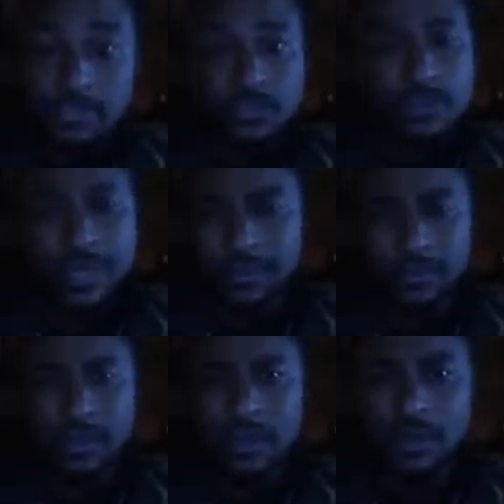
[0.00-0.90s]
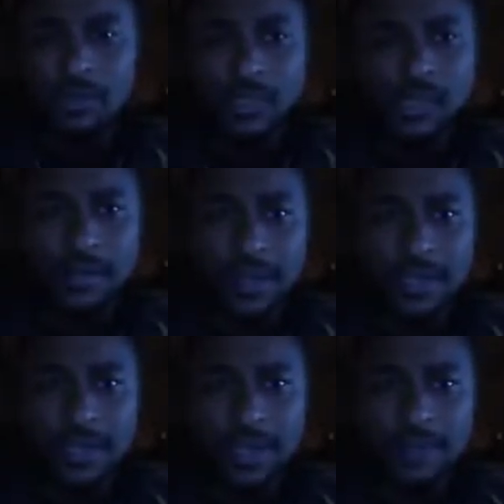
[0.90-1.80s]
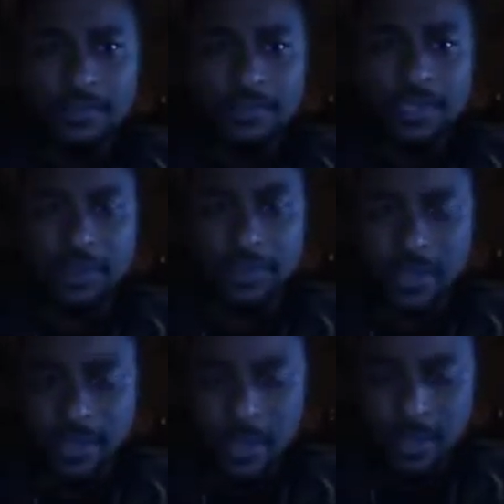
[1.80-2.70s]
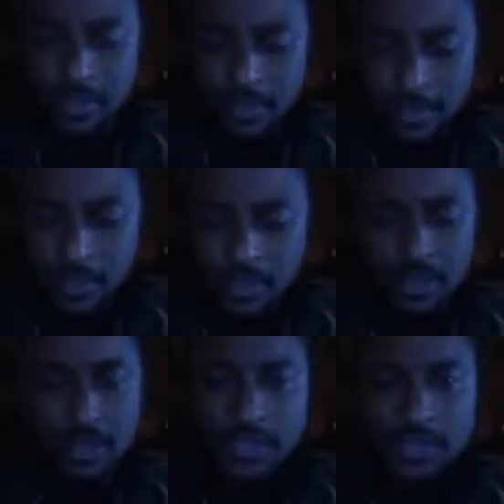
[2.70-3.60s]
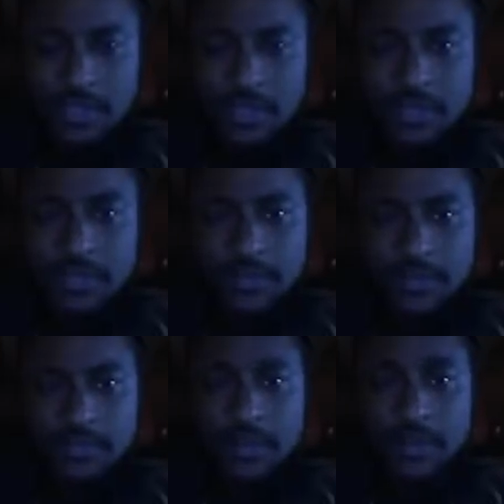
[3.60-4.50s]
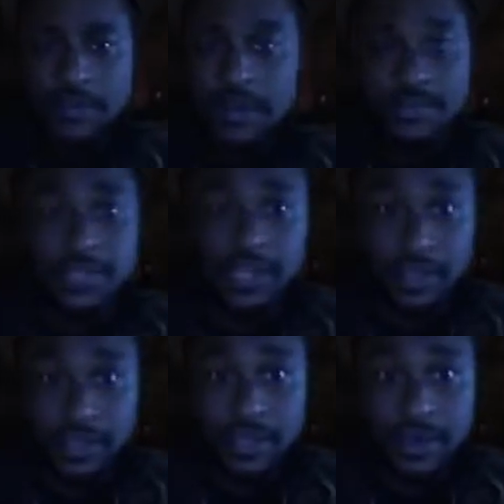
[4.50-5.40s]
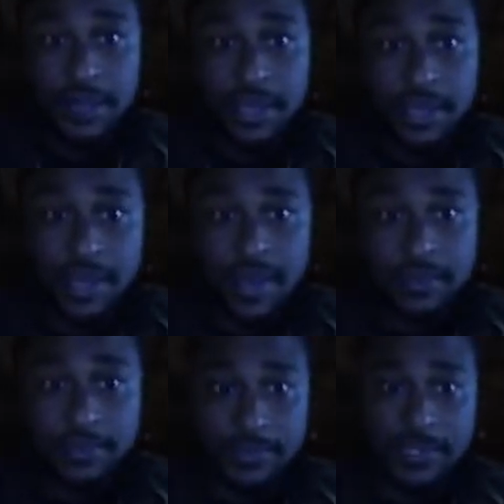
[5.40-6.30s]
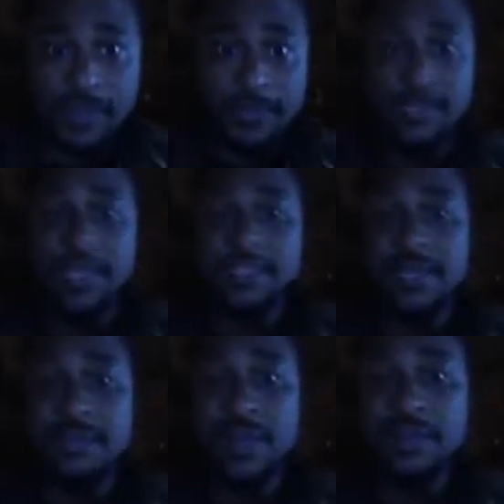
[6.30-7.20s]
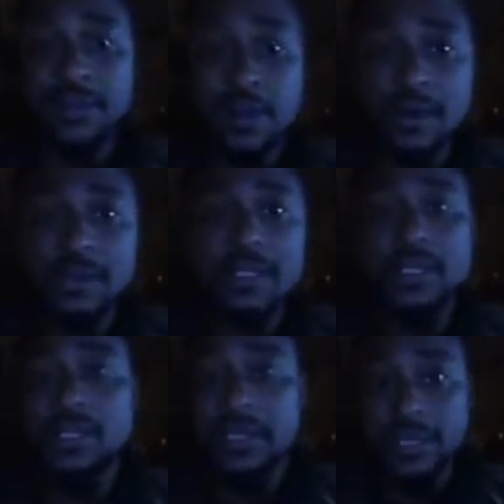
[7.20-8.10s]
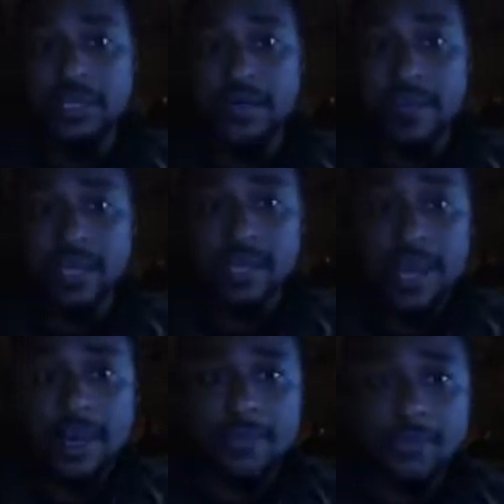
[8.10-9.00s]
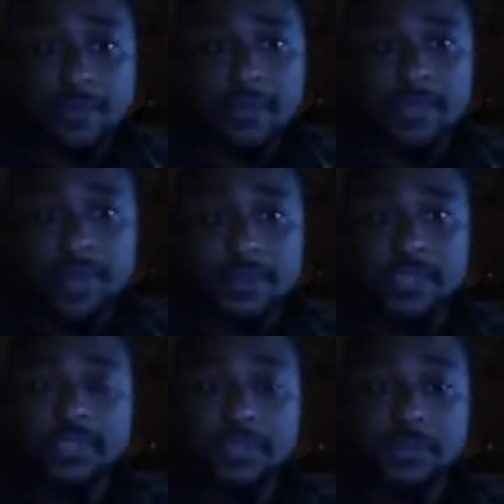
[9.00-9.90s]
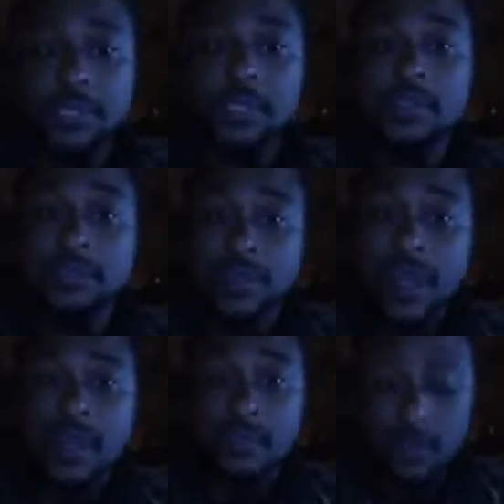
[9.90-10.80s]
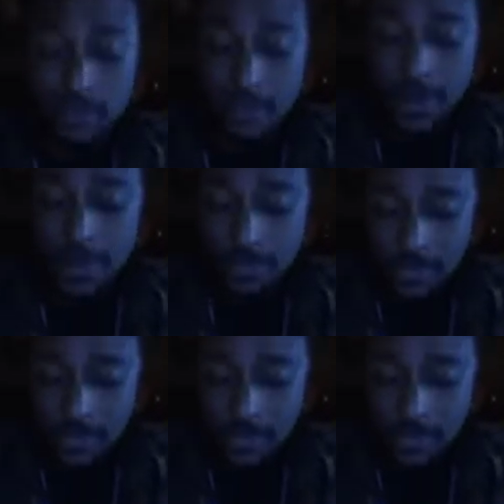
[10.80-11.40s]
Just do that. The Lord, he gonna make it happen. He gonna make it happen. Don't even wither in your faith. I've seen it. He gonna make it happen. He gonna touch that boss heart. He gonna make it happen. You're gonna be able to keep the Passover, right?